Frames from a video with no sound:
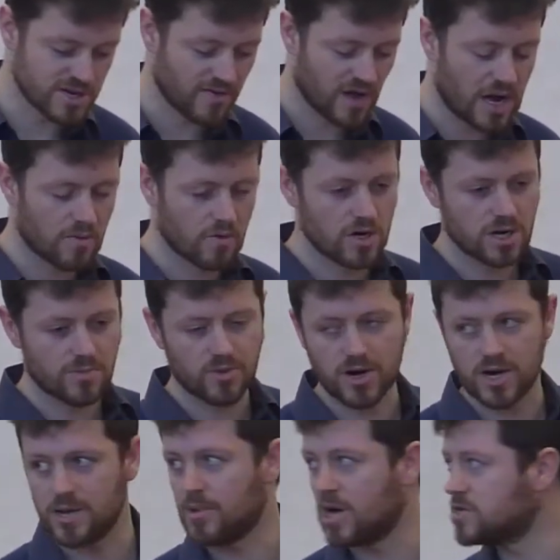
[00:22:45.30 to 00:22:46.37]
of artwork,
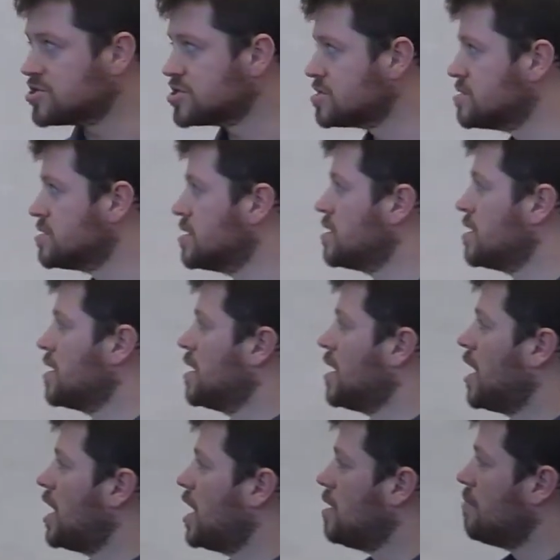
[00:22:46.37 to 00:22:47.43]
pretty much.
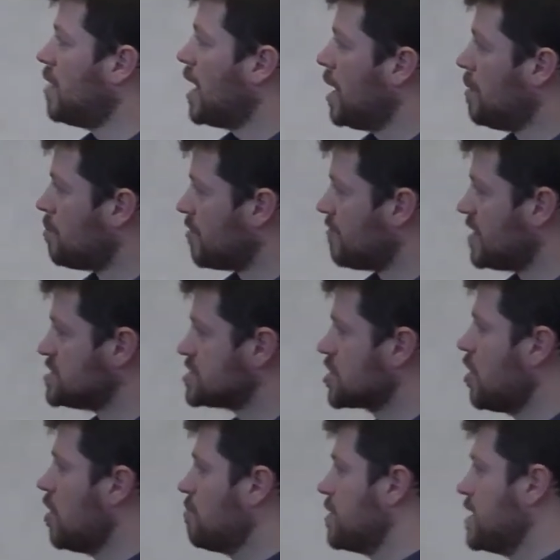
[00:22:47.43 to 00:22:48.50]
And prevents
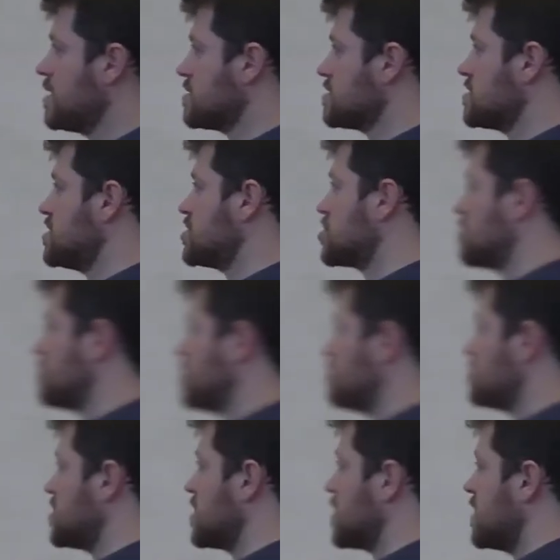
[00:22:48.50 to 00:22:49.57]
copying,
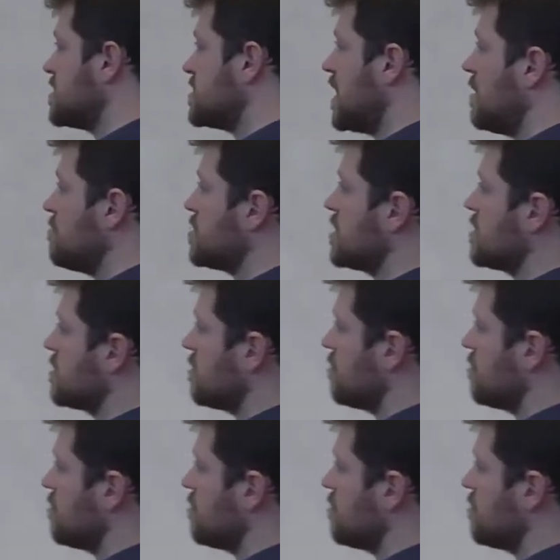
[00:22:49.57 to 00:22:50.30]
distributing, adapting,